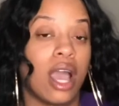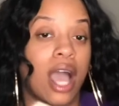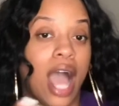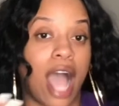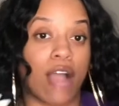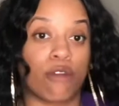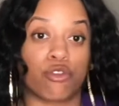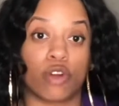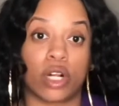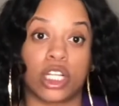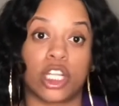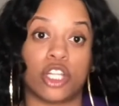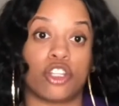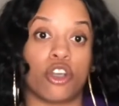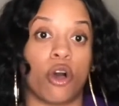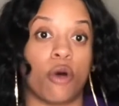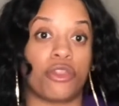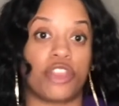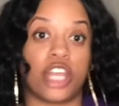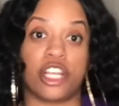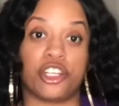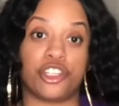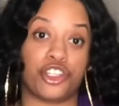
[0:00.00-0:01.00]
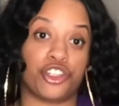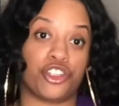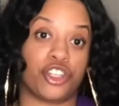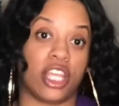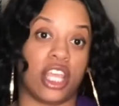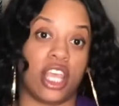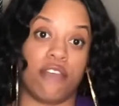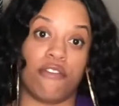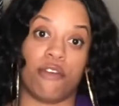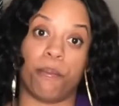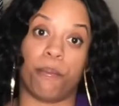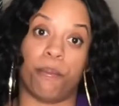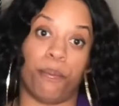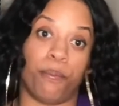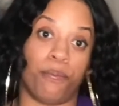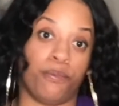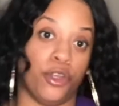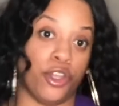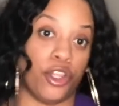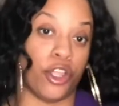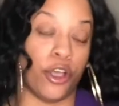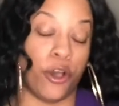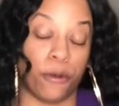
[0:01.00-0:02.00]
I really don't think she should have even,
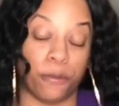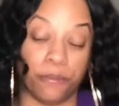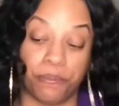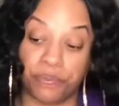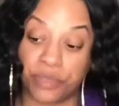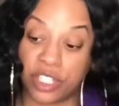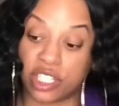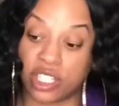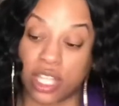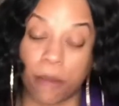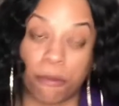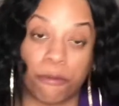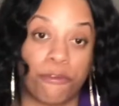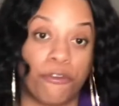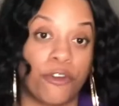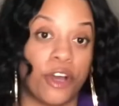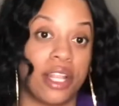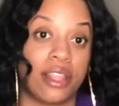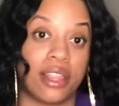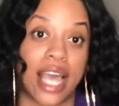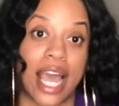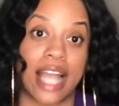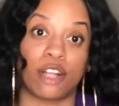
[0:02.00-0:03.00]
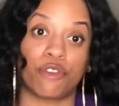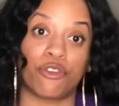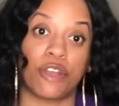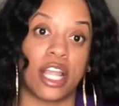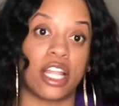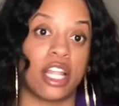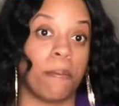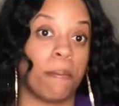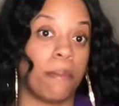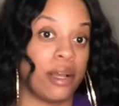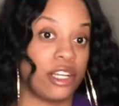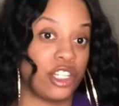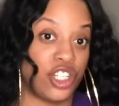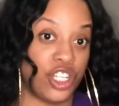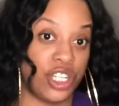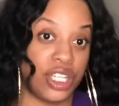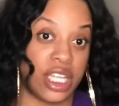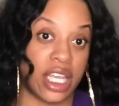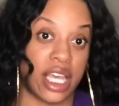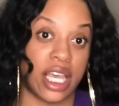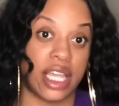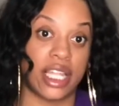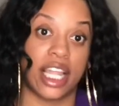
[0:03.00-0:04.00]
stepped foot in that arena, but she
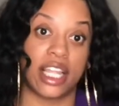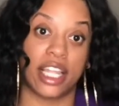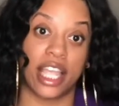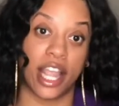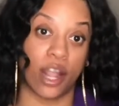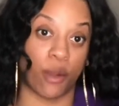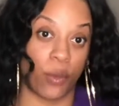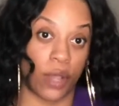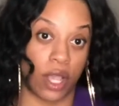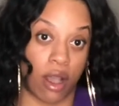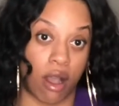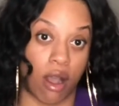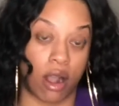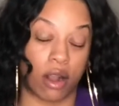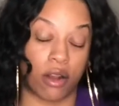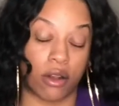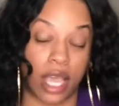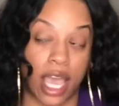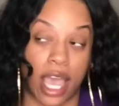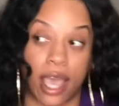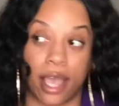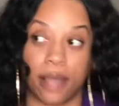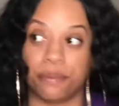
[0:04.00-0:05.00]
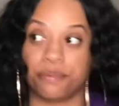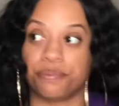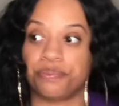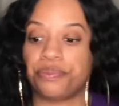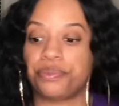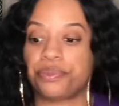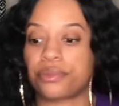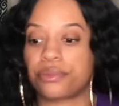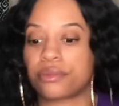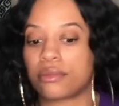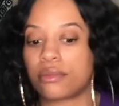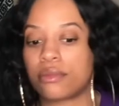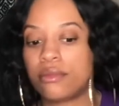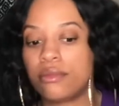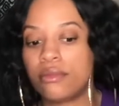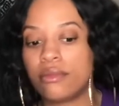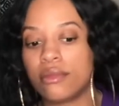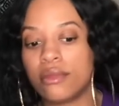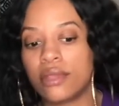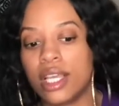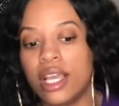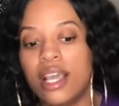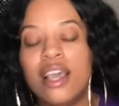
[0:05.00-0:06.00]
did, and here we are, okay?
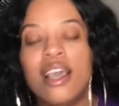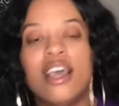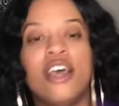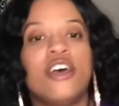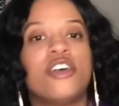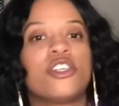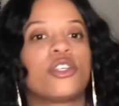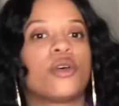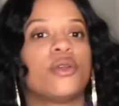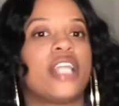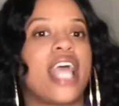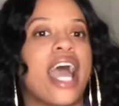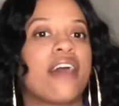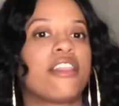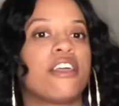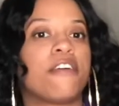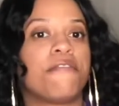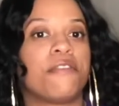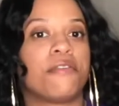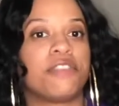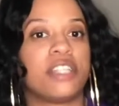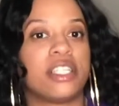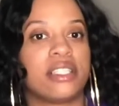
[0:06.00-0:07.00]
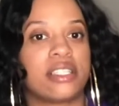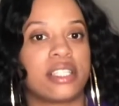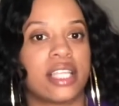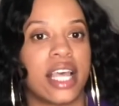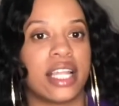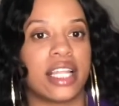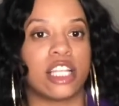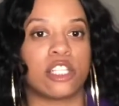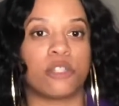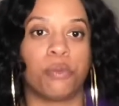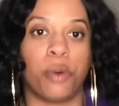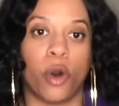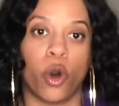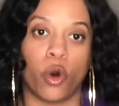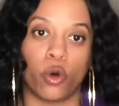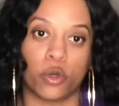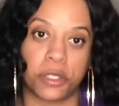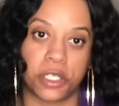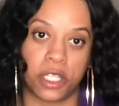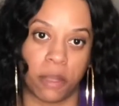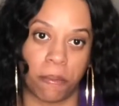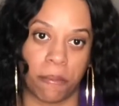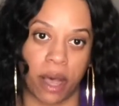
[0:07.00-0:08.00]
So now that 50 Cent is
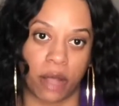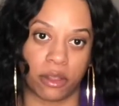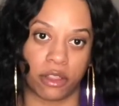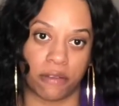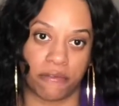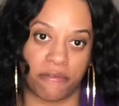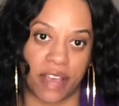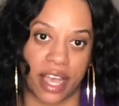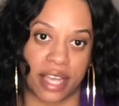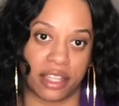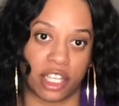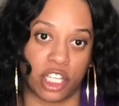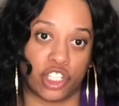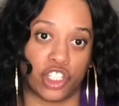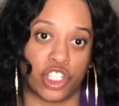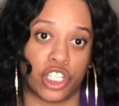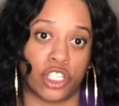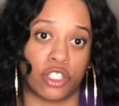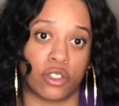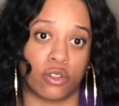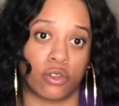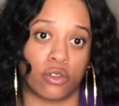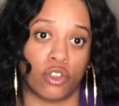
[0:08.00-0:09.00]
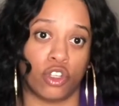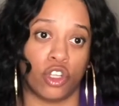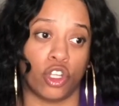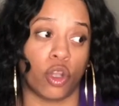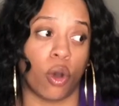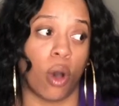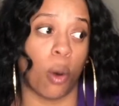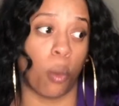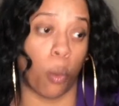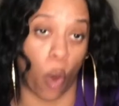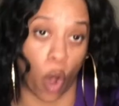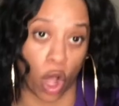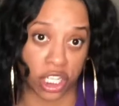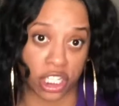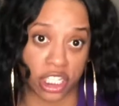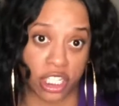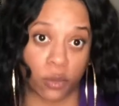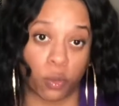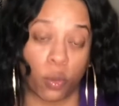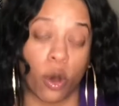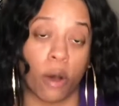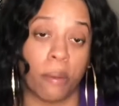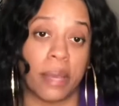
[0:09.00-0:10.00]
posting about the fact that she's, a
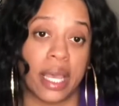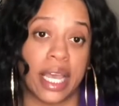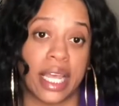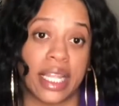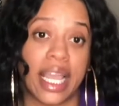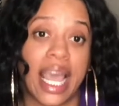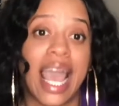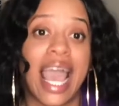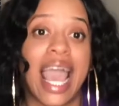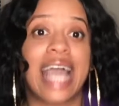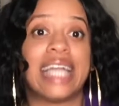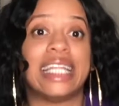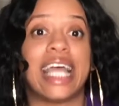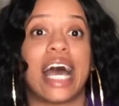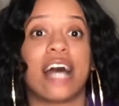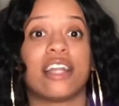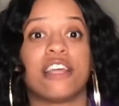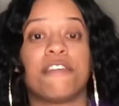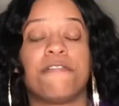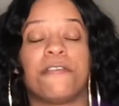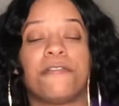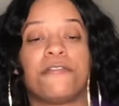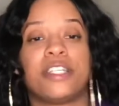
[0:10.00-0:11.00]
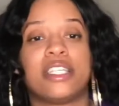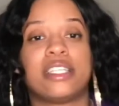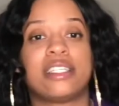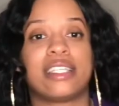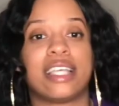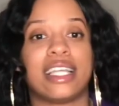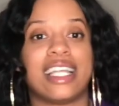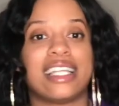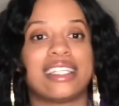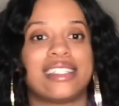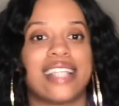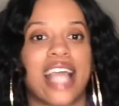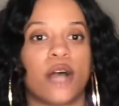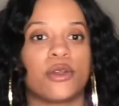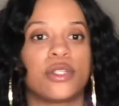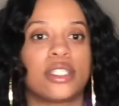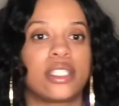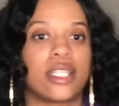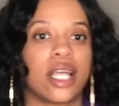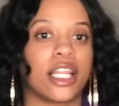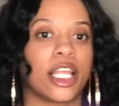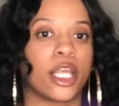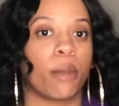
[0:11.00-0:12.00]
wanted woman, and now that 50 Cent is now
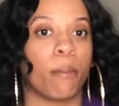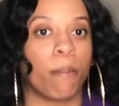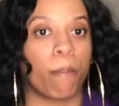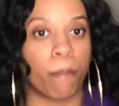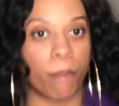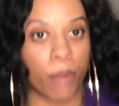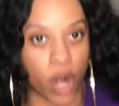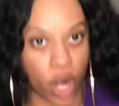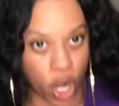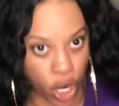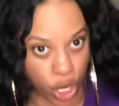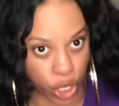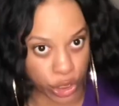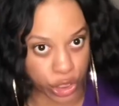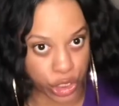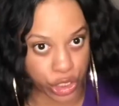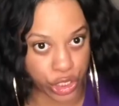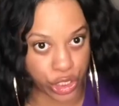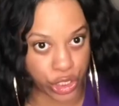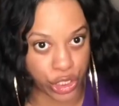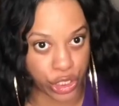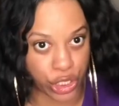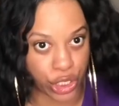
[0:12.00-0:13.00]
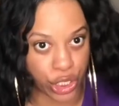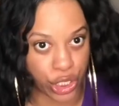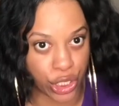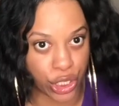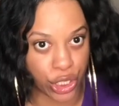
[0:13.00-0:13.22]
selling merch